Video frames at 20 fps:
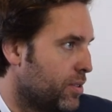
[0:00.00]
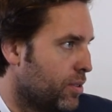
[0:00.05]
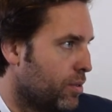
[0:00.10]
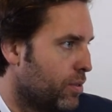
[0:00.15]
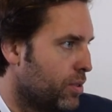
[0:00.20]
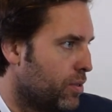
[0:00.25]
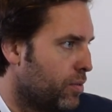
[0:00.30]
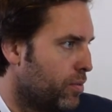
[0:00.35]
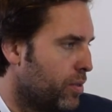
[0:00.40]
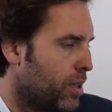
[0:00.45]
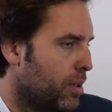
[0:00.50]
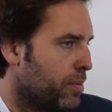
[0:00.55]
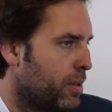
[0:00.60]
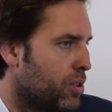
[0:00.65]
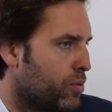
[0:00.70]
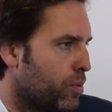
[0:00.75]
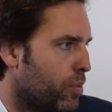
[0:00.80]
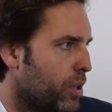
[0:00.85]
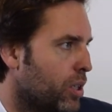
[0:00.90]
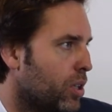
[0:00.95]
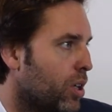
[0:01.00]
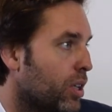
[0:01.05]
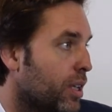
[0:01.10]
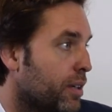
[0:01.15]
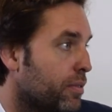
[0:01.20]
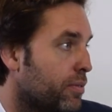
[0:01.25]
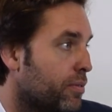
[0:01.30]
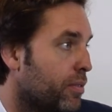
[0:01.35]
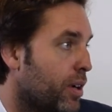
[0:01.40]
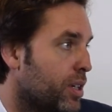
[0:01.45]
So it's a very much what we call a
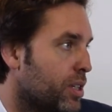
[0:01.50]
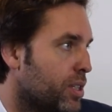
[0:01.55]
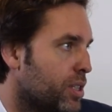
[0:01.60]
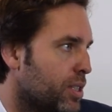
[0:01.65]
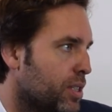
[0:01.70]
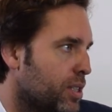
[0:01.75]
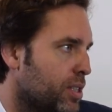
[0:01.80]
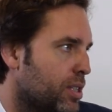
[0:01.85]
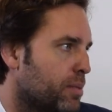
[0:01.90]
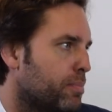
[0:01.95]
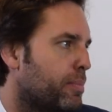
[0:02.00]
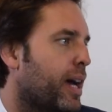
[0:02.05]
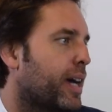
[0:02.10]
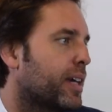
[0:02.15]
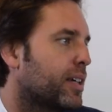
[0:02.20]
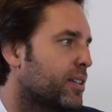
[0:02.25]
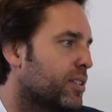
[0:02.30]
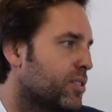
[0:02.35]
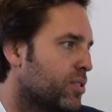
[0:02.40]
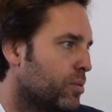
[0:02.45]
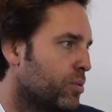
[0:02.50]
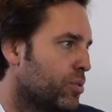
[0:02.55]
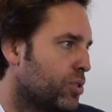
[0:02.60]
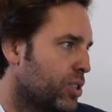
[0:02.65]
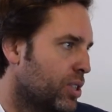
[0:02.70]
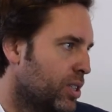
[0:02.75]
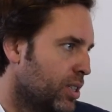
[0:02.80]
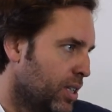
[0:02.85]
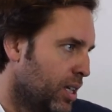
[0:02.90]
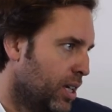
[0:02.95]
front to back
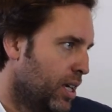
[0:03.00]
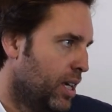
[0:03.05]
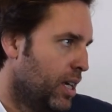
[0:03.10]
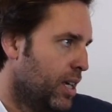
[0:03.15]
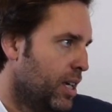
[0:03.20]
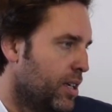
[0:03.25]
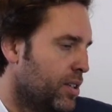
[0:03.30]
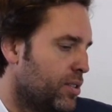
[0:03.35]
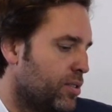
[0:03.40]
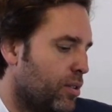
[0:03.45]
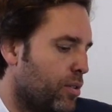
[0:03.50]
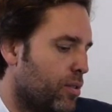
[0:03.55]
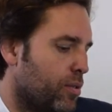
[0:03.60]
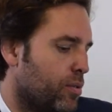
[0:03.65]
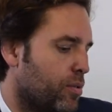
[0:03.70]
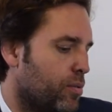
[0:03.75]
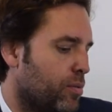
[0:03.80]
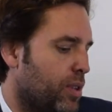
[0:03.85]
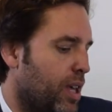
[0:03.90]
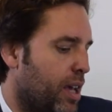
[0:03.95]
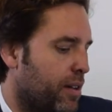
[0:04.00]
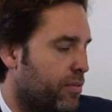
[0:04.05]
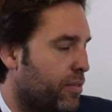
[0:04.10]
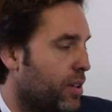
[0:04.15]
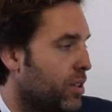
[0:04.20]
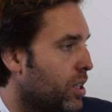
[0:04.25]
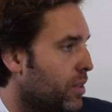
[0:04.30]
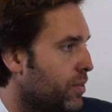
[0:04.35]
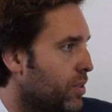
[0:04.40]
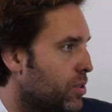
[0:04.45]
solution. Yeah. So they have
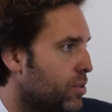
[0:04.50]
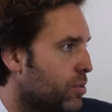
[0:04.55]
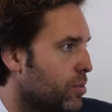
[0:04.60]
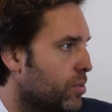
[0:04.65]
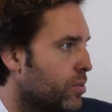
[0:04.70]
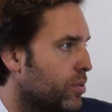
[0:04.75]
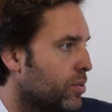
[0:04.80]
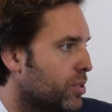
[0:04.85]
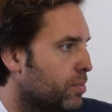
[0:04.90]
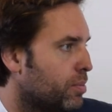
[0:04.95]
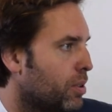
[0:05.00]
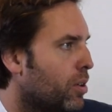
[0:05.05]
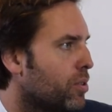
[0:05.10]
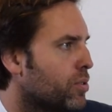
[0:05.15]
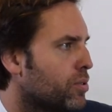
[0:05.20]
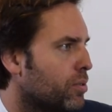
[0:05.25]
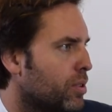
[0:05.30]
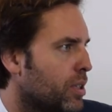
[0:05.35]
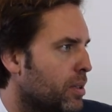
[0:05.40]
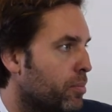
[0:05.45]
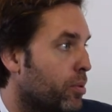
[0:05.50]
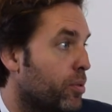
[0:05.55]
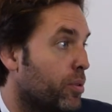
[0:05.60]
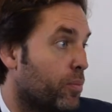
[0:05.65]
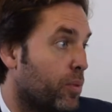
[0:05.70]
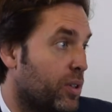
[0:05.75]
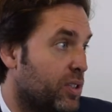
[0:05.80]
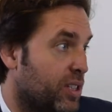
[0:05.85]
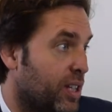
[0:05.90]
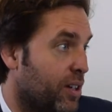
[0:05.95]
front office tools, but also the
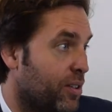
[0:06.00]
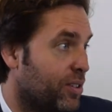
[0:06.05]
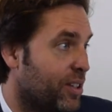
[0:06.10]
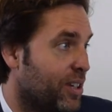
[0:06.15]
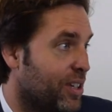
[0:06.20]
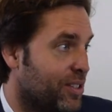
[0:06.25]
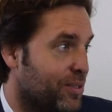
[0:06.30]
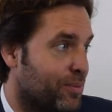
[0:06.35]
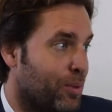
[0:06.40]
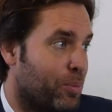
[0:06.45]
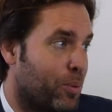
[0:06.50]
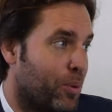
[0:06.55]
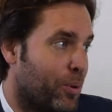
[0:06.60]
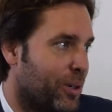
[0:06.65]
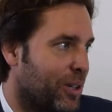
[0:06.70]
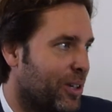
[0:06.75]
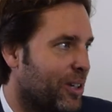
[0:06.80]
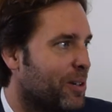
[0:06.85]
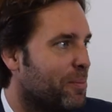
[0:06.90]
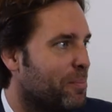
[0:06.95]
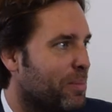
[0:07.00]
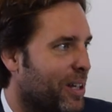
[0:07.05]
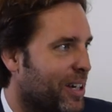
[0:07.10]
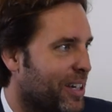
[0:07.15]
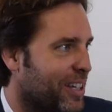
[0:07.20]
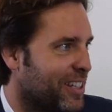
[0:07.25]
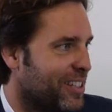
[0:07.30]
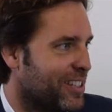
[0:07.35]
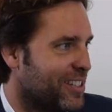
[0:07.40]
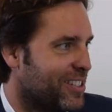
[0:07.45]
important ones nowadays, reporting,
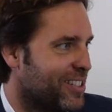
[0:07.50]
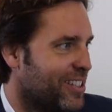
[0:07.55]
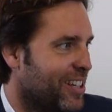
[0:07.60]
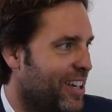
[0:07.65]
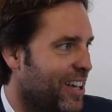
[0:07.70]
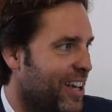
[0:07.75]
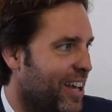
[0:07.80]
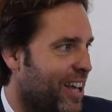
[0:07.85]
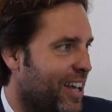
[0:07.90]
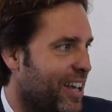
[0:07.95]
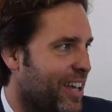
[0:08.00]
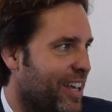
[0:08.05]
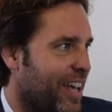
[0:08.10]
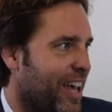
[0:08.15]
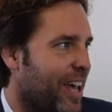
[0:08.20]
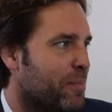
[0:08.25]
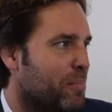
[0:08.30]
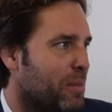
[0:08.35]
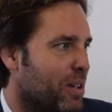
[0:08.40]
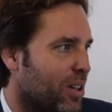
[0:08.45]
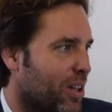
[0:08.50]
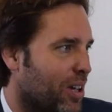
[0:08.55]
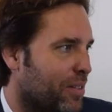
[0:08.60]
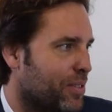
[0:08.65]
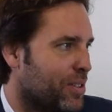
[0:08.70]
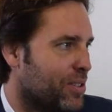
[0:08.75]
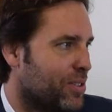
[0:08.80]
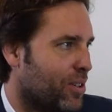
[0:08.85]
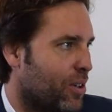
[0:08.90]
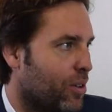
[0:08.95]
compliance, uh, and middle
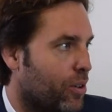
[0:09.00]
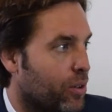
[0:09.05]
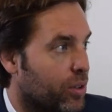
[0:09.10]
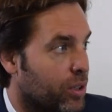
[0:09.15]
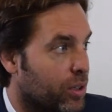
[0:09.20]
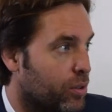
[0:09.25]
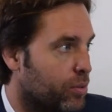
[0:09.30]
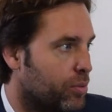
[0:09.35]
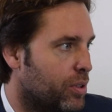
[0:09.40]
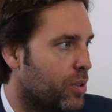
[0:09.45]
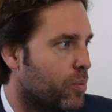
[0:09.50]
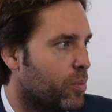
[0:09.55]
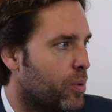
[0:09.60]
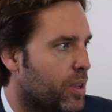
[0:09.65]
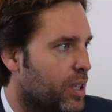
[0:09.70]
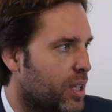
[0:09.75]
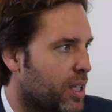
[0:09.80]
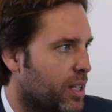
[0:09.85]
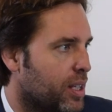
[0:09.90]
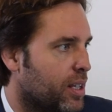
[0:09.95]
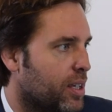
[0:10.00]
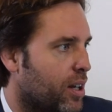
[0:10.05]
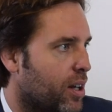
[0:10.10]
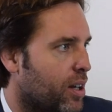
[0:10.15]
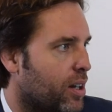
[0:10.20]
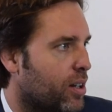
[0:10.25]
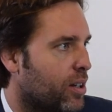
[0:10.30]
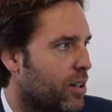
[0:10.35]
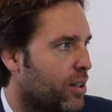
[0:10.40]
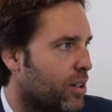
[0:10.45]
office are all included within
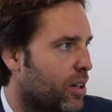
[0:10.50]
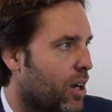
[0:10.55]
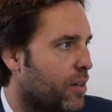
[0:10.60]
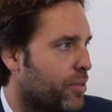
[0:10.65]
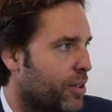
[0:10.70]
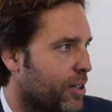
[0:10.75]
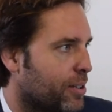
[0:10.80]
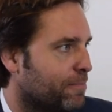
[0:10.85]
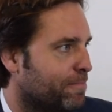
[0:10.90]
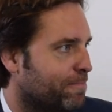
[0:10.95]
our offering.